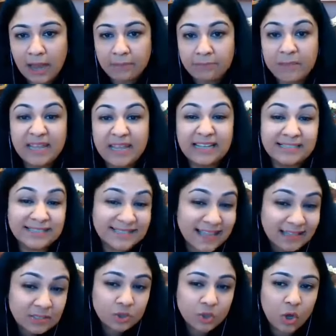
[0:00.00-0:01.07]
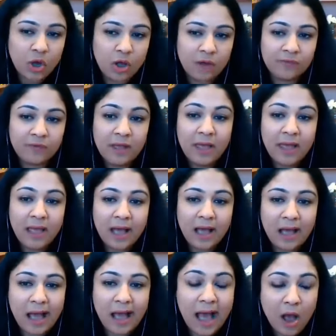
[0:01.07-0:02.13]
making sense of
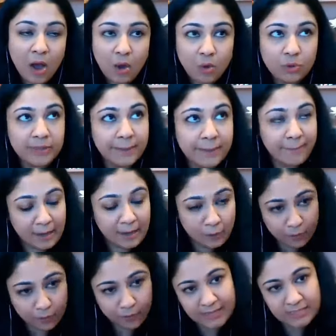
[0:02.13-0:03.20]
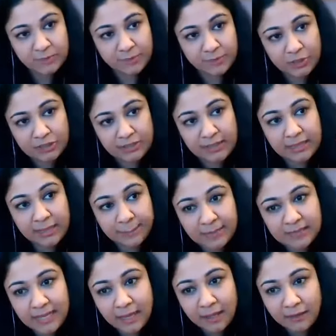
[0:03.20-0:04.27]
how the microaggressed person
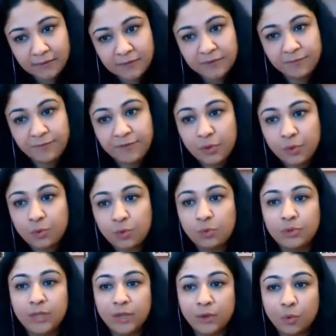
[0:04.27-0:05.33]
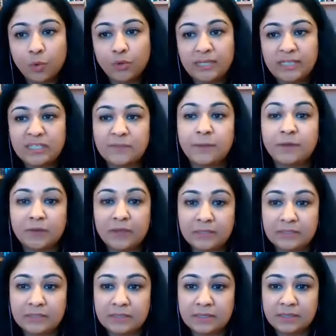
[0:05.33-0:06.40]
themselves view their own
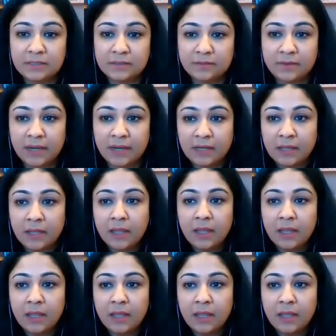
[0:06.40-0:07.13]
experiences, right?